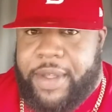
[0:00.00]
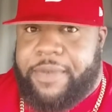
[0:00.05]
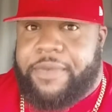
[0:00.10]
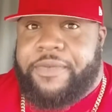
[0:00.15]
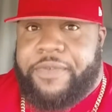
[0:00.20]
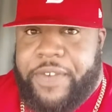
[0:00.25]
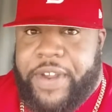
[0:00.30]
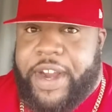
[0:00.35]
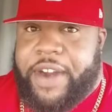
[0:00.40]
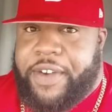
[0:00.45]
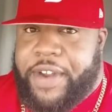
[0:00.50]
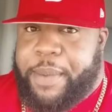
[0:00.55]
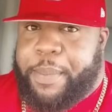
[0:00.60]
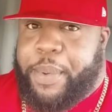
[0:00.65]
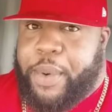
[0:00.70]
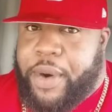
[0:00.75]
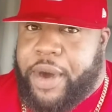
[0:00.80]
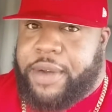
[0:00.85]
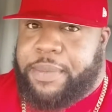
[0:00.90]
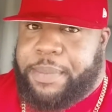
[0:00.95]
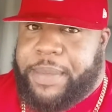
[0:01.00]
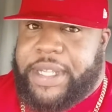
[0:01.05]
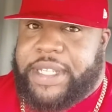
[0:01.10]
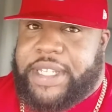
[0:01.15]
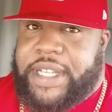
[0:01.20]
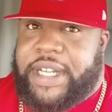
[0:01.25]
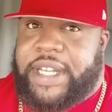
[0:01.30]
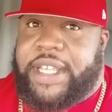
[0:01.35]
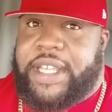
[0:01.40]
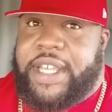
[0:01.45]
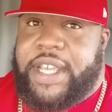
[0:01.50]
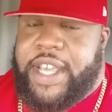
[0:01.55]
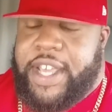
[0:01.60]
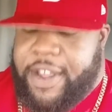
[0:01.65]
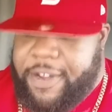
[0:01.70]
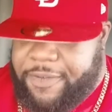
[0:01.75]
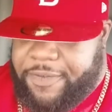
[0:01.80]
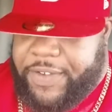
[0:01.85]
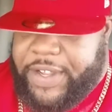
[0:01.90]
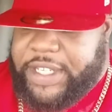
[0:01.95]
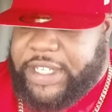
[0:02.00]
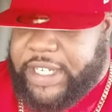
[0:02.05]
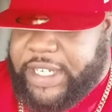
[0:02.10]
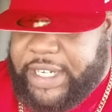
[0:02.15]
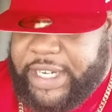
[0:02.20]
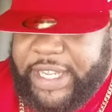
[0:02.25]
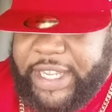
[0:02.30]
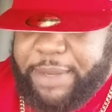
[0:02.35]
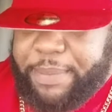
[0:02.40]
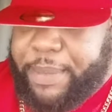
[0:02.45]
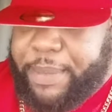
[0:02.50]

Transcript: very important mentally, physically,